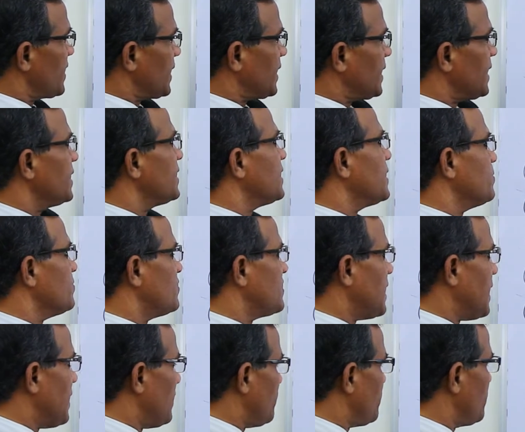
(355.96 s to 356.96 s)
the king
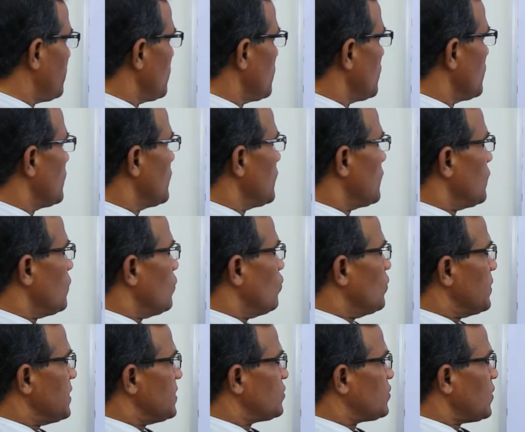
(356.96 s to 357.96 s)
himself.
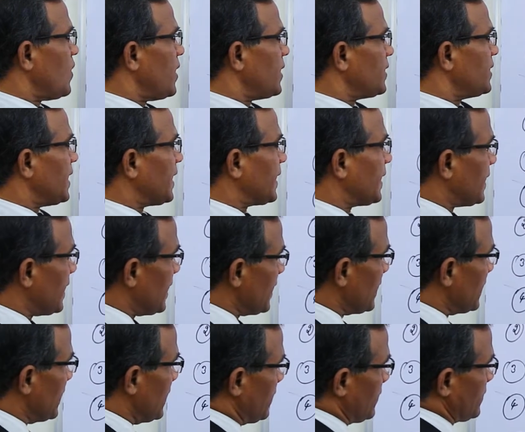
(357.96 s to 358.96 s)
We saw the
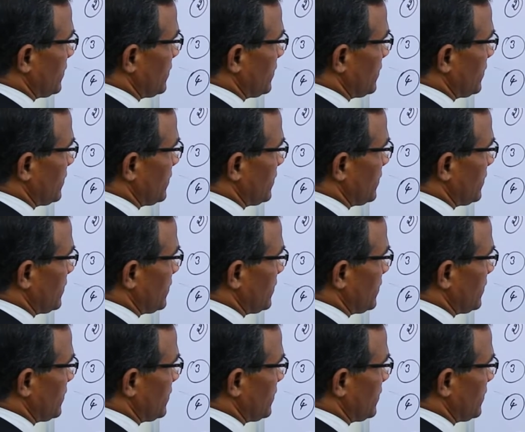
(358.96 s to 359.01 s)
king.